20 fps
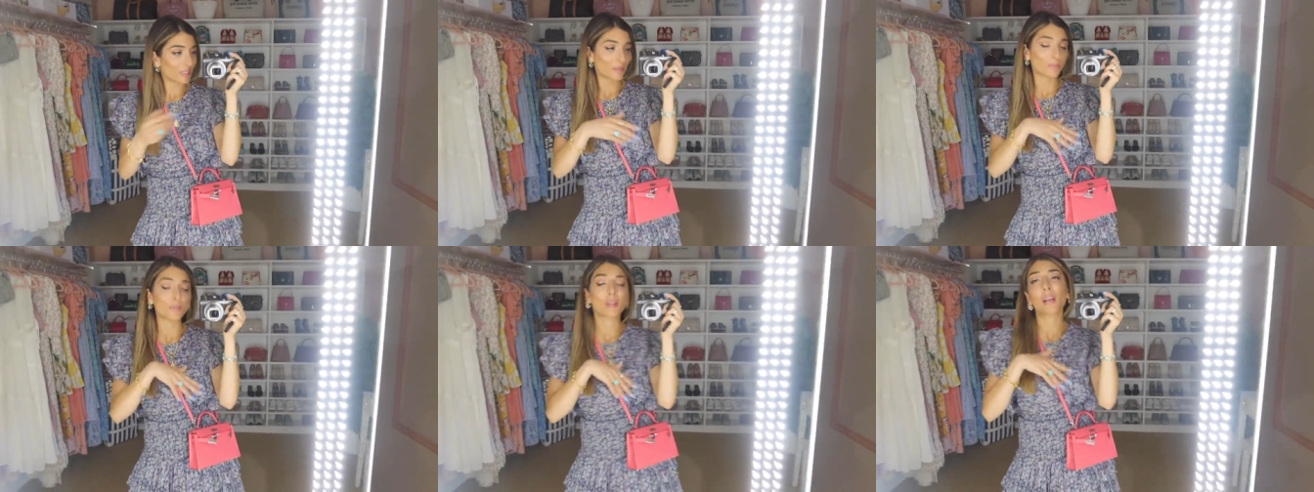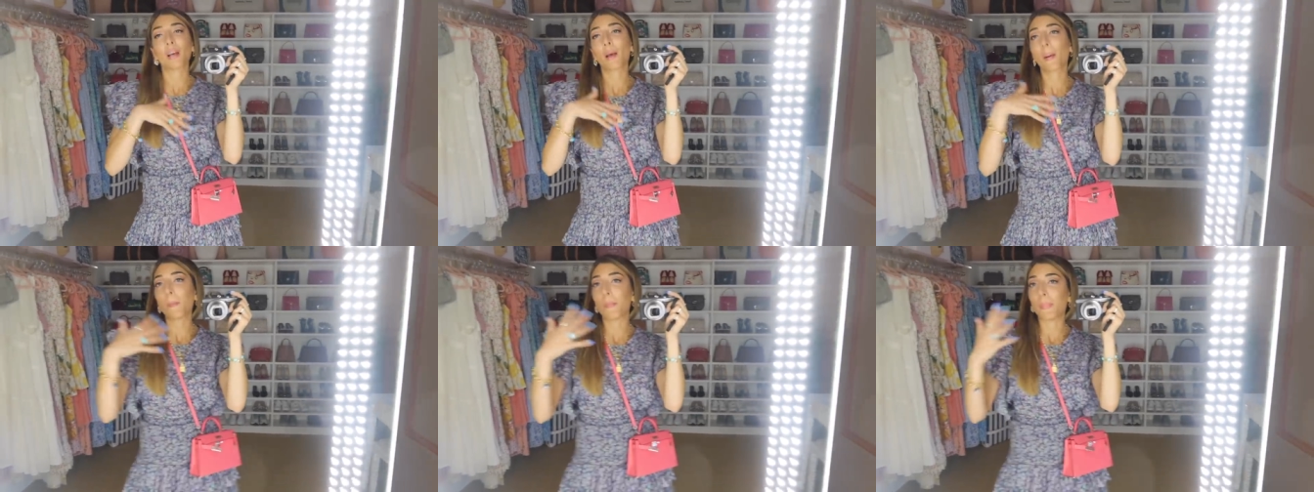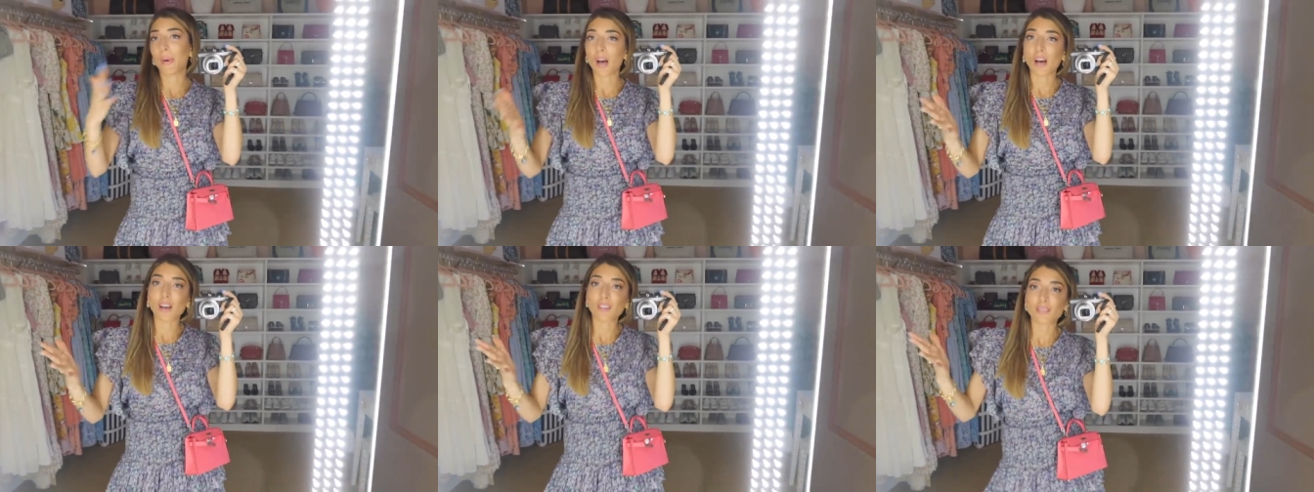It's been like a
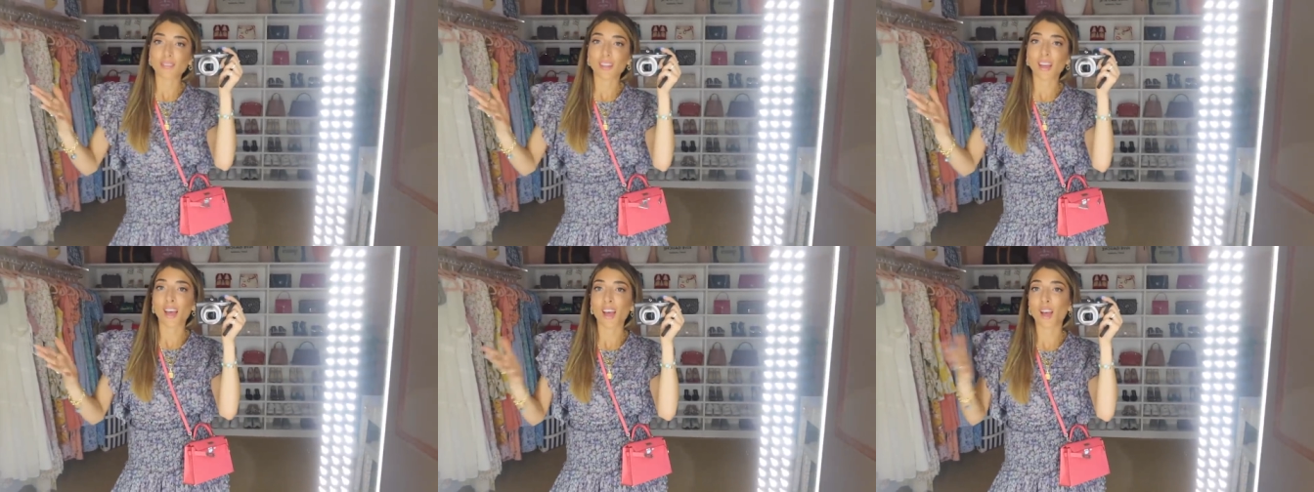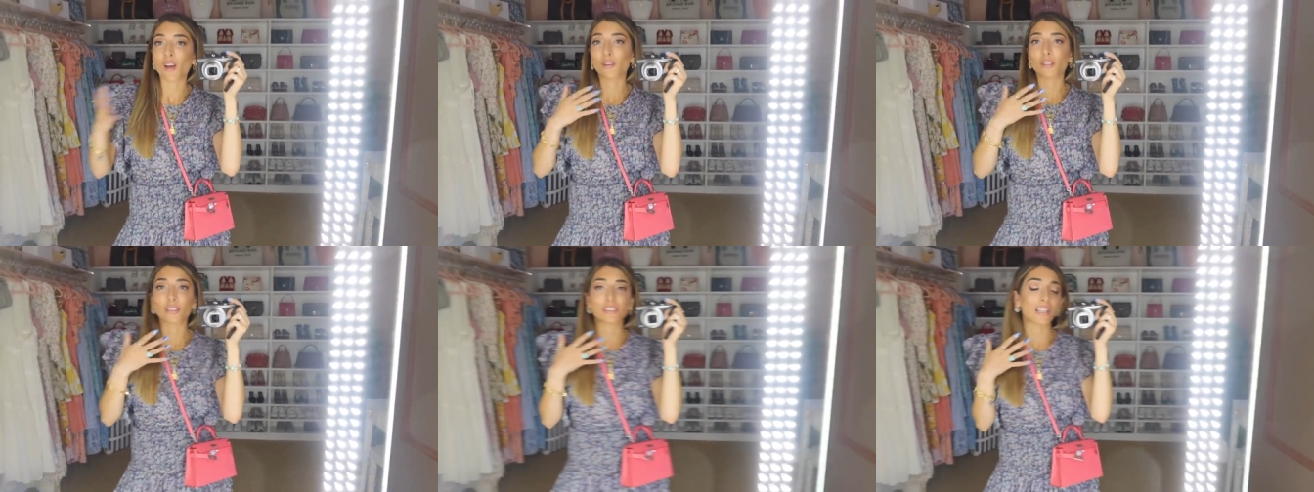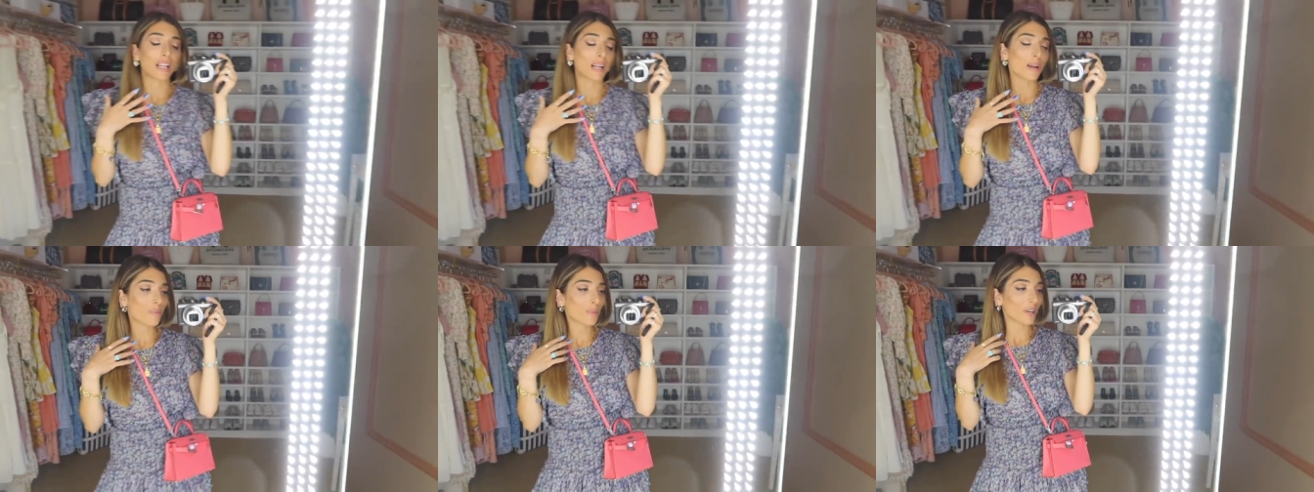birthday or a
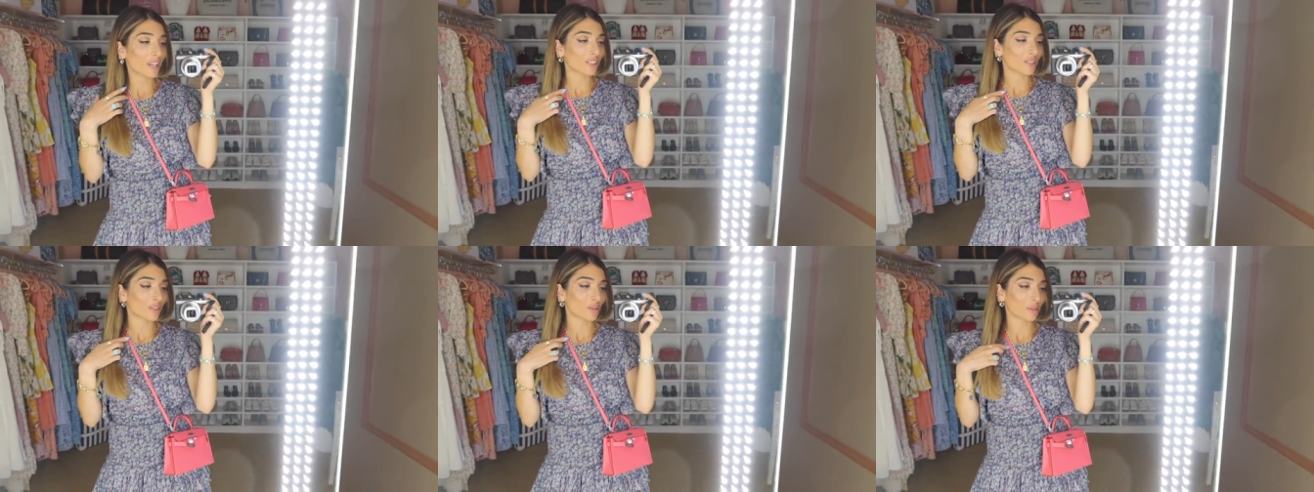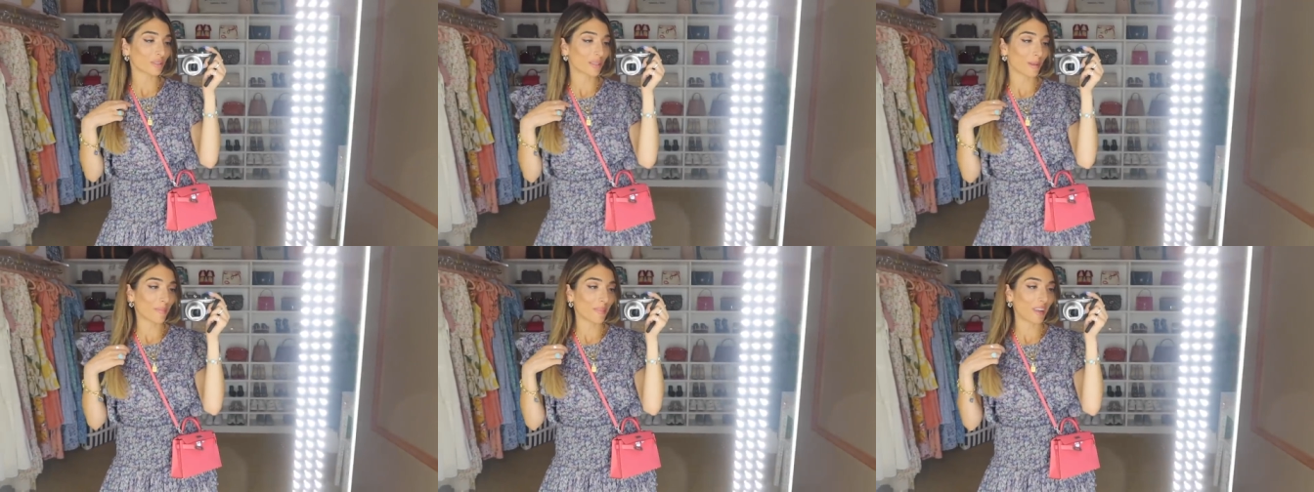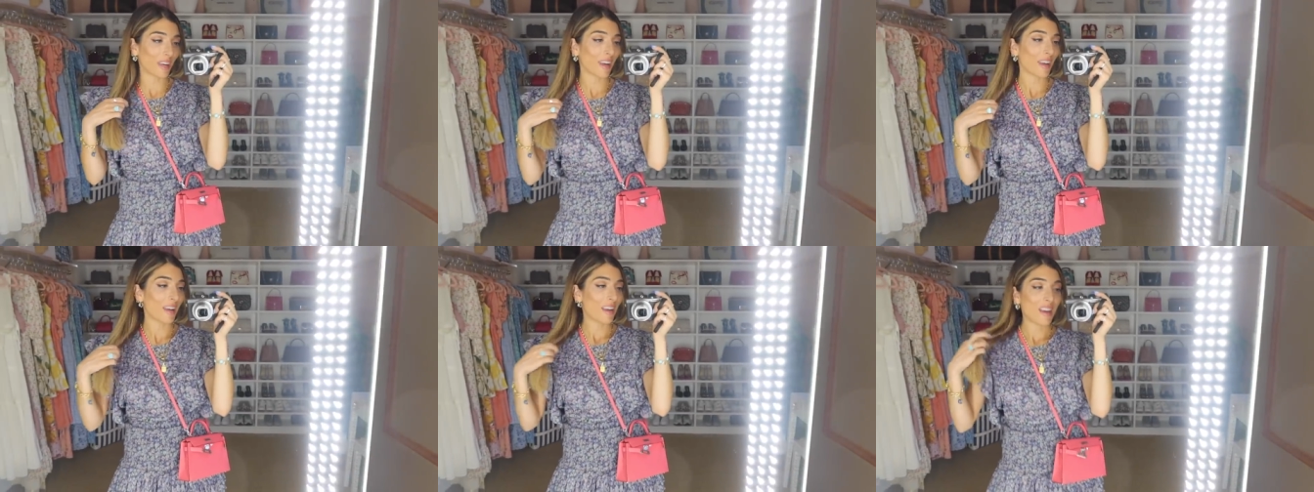celebration or
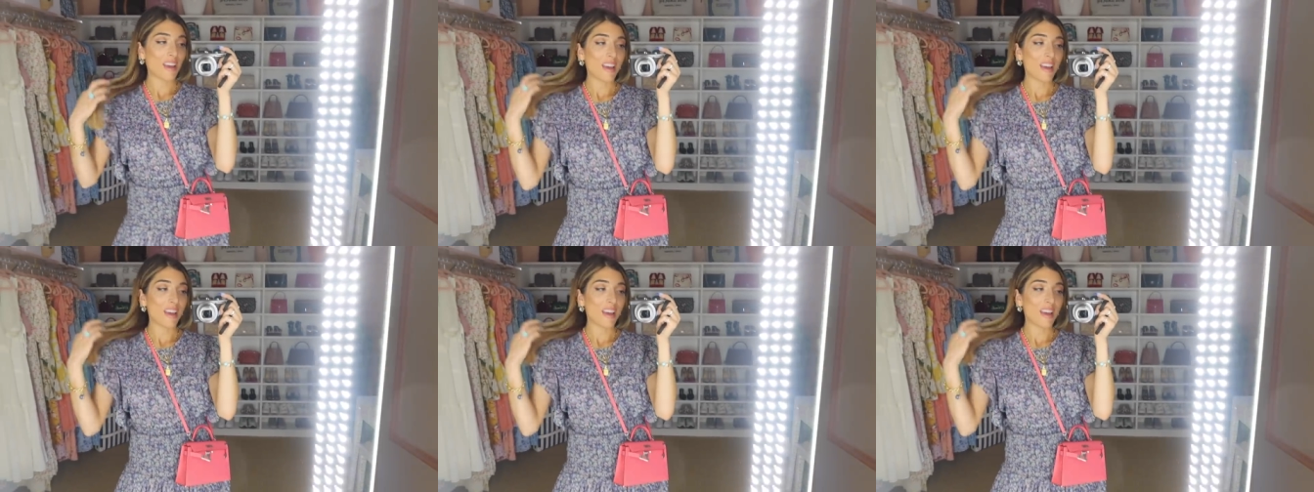something.